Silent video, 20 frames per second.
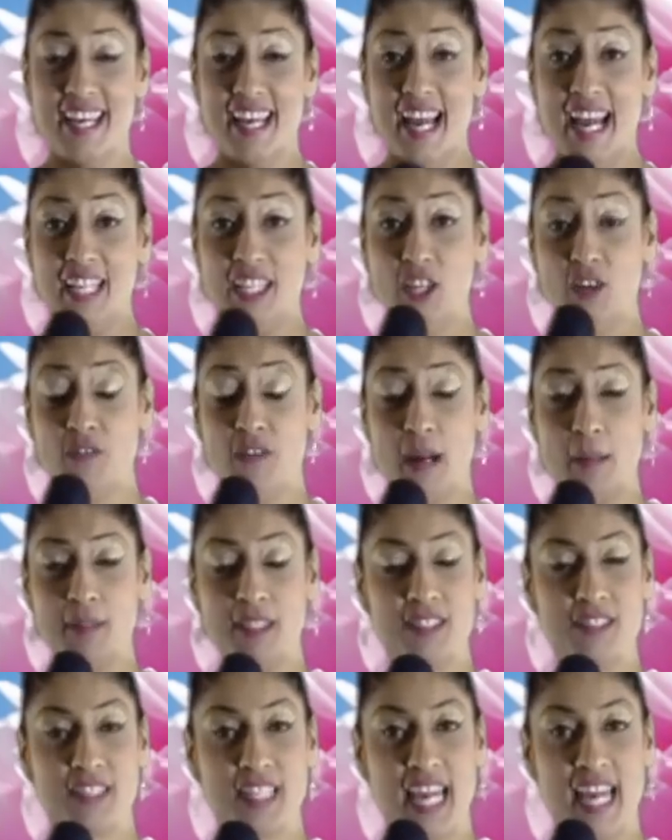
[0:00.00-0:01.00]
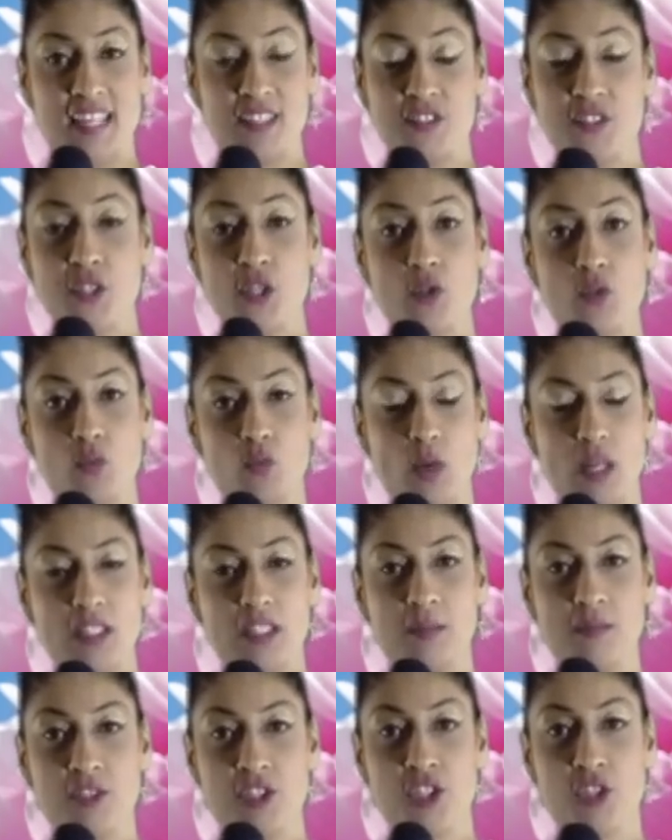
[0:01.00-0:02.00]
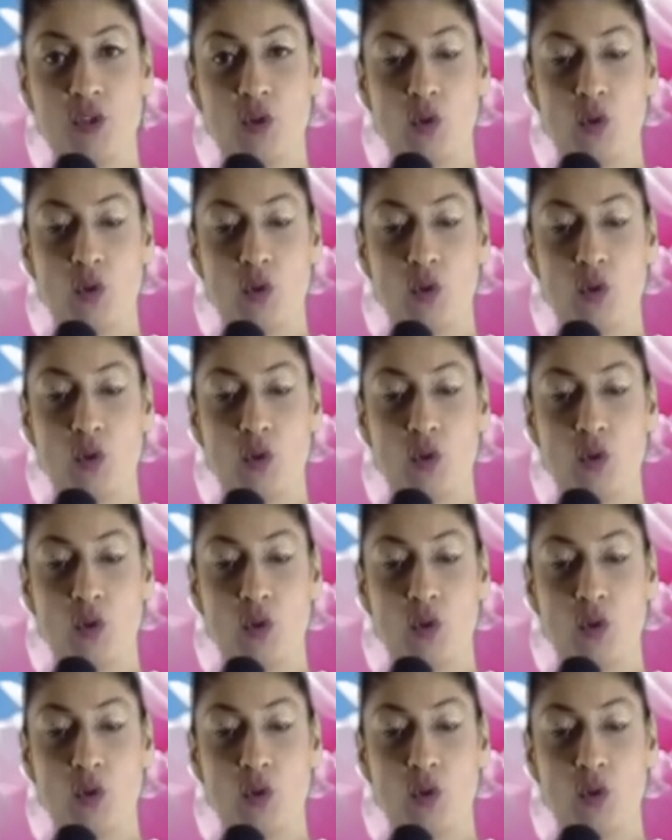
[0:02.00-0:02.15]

Hello, fabulous Cancer. Welcome to your